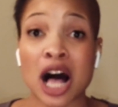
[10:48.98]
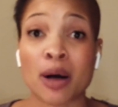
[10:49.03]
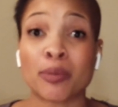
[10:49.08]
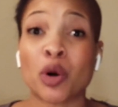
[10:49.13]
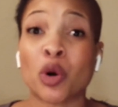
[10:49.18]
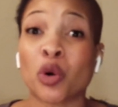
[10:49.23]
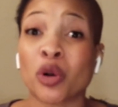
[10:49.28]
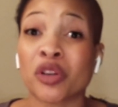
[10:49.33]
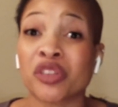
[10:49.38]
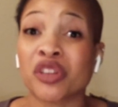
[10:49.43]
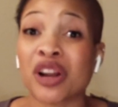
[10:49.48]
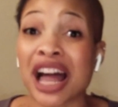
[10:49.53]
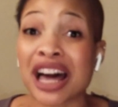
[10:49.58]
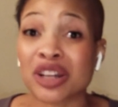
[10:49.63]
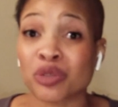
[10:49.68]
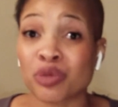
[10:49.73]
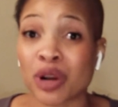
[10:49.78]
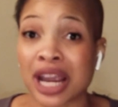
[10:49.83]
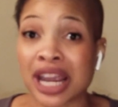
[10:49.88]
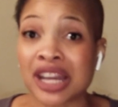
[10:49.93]
or they're out
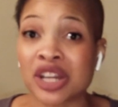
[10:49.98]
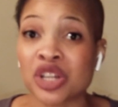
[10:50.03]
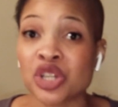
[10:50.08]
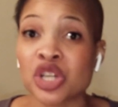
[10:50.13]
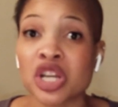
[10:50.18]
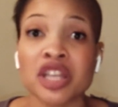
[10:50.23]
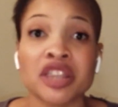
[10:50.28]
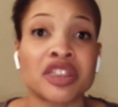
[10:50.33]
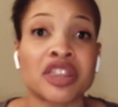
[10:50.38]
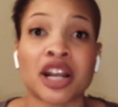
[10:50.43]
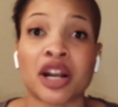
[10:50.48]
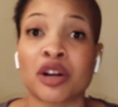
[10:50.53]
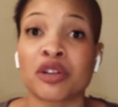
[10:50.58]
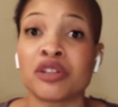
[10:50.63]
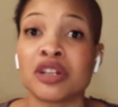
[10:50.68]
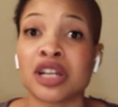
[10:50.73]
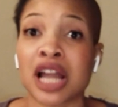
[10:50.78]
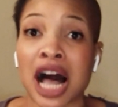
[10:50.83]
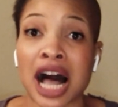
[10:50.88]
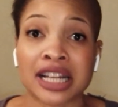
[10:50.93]
of range, they're
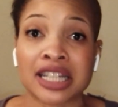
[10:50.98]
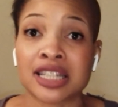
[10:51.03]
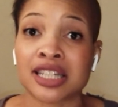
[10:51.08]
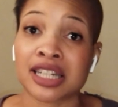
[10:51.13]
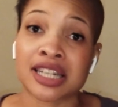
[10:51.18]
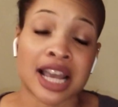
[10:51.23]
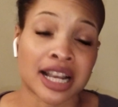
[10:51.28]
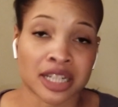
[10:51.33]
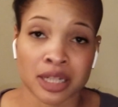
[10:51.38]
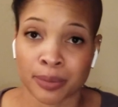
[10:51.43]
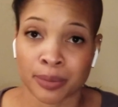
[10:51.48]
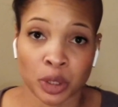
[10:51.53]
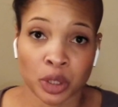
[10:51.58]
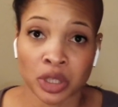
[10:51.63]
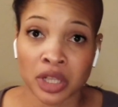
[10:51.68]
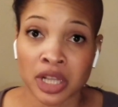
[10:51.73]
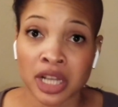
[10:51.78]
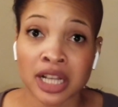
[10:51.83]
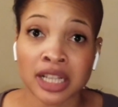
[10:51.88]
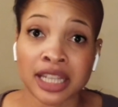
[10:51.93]
not
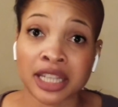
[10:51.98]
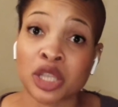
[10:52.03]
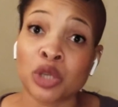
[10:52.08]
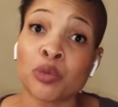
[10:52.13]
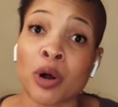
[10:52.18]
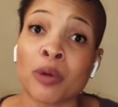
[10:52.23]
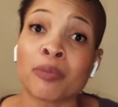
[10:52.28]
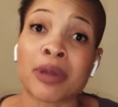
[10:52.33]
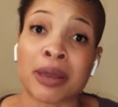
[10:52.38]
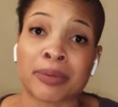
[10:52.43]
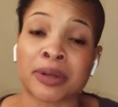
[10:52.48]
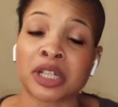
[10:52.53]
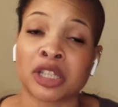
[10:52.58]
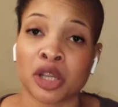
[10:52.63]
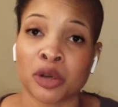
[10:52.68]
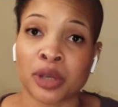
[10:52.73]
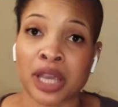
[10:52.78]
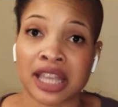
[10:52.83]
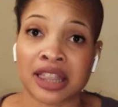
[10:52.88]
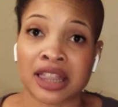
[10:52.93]
detectable. Like you won't be able to
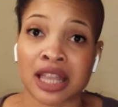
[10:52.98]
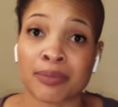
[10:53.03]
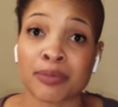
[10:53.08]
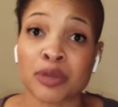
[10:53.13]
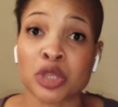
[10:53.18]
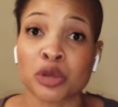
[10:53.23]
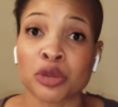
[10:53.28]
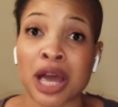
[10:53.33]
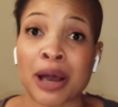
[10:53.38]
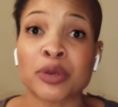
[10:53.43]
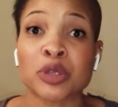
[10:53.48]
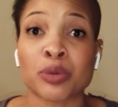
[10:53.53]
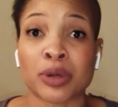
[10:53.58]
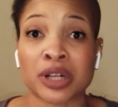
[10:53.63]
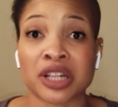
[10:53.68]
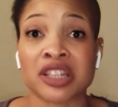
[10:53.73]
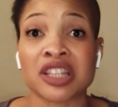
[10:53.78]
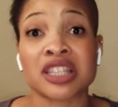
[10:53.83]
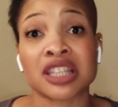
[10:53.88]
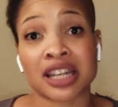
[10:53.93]
locate them. So that was one
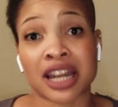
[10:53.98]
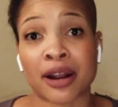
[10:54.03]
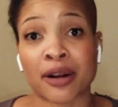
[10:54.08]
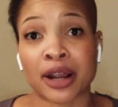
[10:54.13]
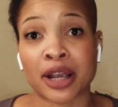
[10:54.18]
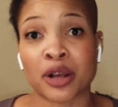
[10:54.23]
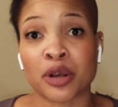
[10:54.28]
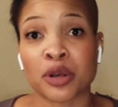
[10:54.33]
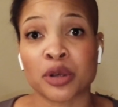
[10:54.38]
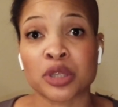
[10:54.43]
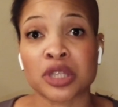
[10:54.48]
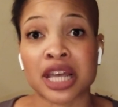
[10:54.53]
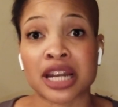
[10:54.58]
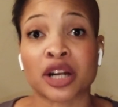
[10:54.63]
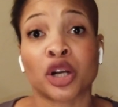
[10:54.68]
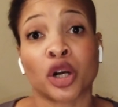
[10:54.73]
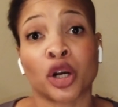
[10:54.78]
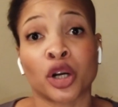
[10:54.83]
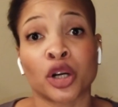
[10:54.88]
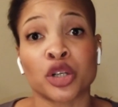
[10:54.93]
of the scenarios that
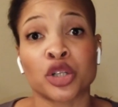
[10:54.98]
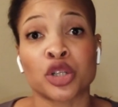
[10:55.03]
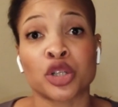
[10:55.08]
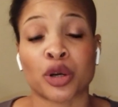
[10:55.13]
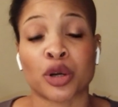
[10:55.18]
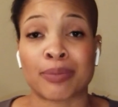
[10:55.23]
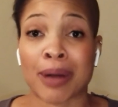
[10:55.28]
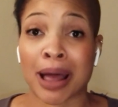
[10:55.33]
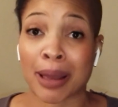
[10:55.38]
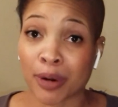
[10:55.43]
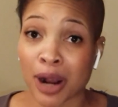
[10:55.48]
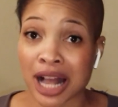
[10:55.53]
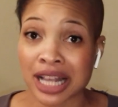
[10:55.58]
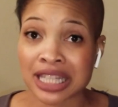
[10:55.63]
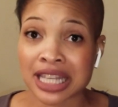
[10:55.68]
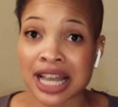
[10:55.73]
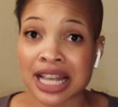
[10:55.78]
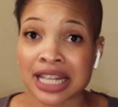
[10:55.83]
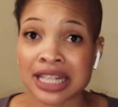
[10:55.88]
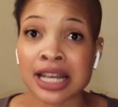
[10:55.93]
occurred during my
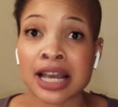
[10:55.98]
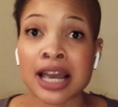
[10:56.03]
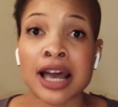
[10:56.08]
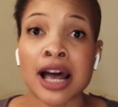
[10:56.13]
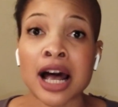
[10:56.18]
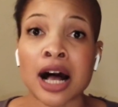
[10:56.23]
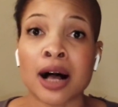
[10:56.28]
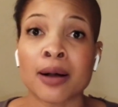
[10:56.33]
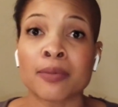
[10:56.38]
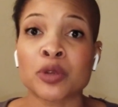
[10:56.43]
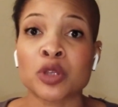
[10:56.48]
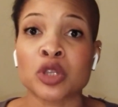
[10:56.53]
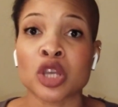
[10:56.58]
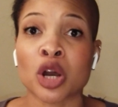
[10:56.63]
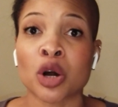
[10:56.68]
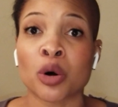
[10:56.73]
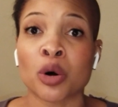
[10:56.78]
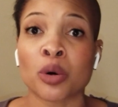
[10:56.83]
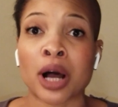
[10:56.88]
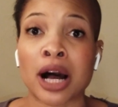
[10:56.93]
process.
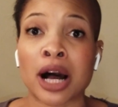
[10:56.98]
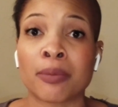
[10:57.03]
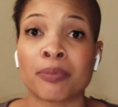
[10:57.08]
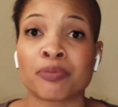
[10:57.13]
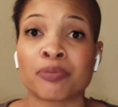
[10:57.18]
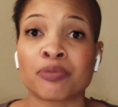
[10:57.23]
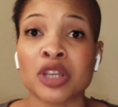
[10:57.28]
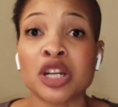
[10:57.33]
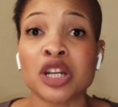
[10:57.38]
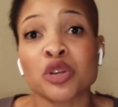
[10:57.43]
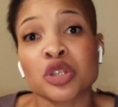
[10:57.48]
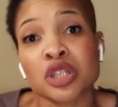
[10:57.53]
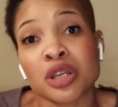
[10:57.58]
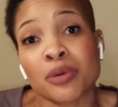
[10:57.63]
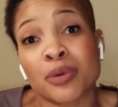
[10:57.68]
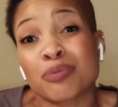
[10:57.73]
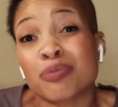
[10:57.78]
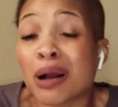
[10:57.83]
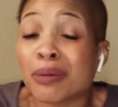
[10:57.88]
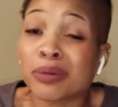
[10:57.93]

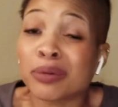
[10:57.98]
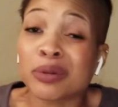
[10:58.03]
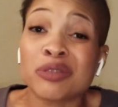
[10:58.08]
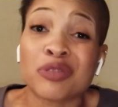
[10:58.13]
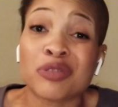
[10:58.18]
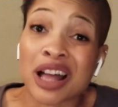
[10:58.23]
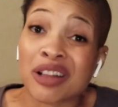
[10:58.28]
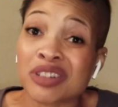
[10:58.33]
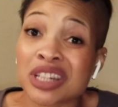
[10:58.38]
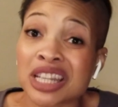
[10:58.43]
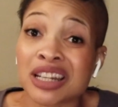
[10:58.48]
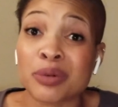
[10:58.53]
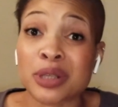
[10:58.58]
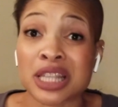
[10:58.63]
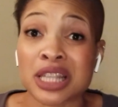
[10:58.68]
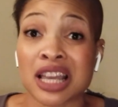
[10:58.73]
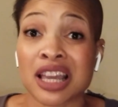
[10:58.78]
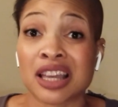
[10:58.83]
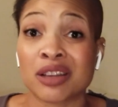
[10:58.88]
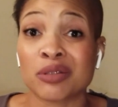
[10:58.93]
Someone probably found it. It was
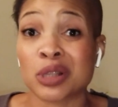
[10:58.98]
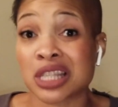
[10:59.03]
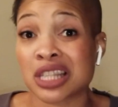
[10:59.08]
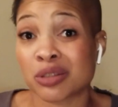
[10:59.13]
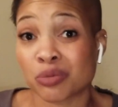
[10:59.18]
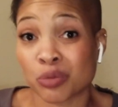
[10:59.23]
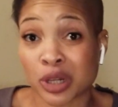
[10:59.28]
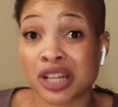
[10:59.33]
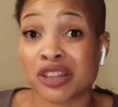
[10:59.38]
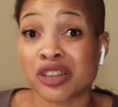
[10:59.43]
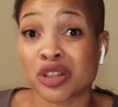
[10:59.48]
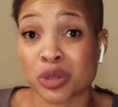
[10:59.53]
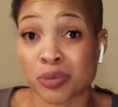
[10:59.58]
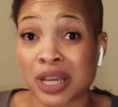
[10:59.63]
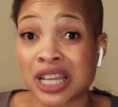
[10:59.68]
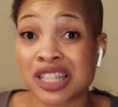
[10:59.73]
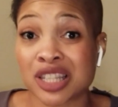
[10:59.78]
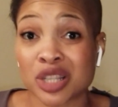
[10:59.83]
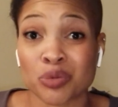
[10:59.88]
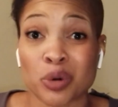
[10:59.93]
one of those
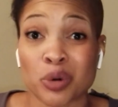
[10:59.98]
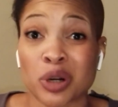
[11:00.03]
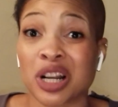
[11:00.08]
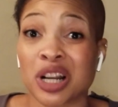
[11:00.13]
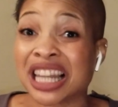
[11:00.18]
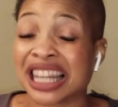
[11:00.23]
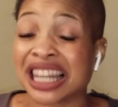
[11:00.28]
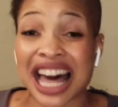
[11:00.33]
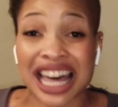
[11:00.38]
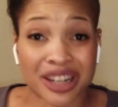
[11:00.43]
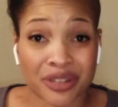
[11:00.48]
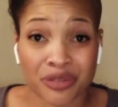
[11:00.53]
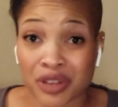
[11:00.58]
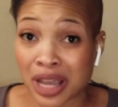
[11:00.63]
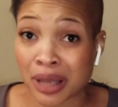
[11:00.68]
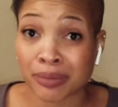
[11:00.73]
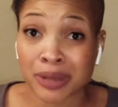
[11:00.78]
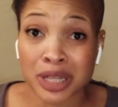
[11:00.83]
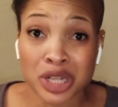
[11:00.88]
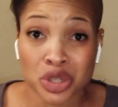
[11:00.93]
places where a lot of
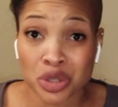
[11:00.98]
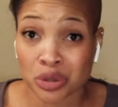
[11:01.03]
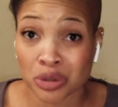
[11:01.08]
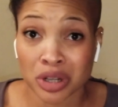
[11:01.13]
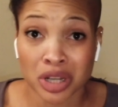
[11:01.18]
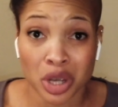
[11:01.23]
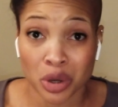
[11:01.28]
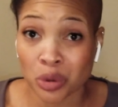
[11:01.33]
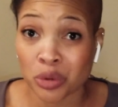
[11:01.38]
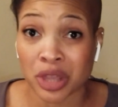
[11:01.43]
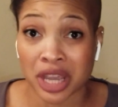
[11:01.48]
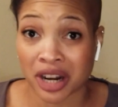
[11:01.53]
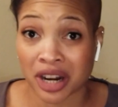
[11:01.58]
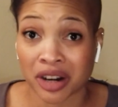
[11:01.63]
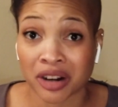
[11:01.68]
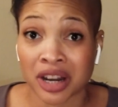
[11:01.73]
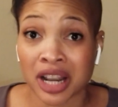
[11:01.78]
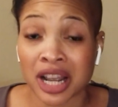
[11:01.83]
families go there.